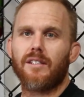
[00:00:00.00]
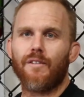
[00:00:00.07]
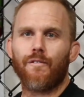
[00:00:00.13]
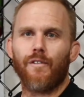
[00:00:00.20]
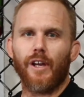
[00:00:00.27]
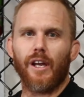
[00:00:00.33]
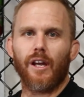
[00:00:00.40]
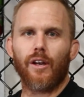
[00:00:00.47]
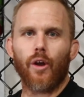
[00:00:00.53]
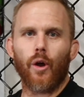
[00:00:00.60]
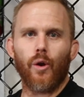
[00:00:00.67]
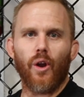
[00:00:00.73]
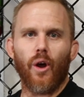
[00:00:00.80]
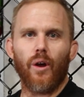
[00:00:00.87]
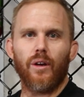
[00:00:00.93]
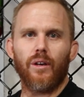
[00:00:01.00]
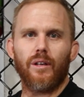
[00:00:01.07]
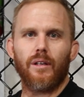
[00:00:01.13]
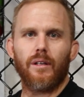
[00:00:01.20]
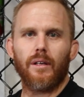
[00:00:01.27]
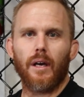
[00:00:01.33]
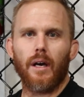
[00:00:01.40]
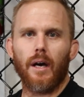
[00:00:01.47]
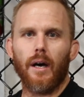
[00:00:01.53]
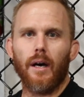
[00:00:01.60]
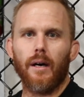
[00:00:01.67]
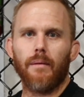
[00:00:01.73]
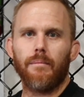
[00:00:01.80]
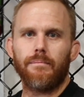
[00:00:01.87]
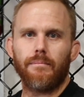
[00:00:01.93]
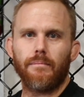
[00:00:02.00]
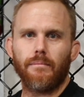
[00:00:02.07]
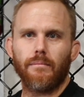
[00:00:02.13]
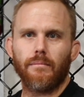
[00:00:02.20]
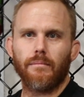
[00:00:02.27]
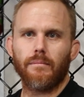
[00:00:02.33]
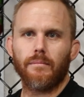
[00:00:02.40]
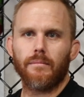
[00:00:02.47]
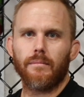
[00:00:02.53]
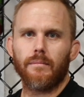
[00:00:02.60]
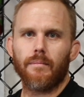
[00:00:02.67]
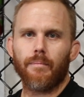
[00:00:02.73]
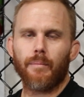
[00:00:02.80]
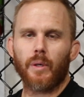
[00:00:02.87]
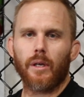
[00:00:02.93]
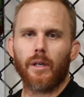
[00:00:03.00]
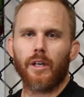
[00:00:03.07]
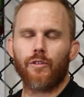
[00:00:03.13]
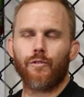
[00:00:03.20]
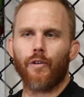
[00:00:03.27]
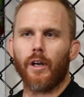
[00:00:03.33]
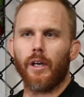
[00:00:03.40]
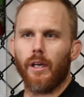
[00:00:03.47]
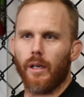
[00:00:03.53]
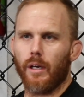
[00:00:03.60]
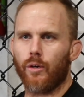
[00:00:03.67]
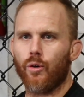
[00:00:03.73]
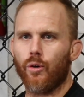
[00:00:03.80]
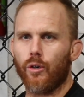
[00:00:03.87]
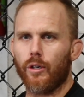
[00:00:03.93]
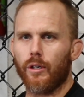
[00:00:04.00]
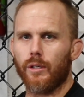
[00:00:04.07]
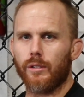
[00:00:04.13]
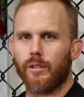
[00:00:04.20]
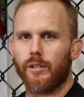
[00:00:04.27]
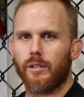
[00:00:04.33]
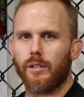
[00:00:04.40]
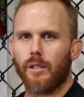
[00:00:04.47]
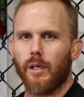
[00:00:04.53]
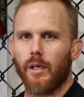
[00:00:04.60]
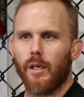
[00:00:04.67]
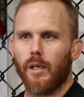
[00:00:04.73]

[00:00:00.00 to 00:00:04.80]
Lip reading: definitely a no-no. Mm-hmm. It's funny, Akura's,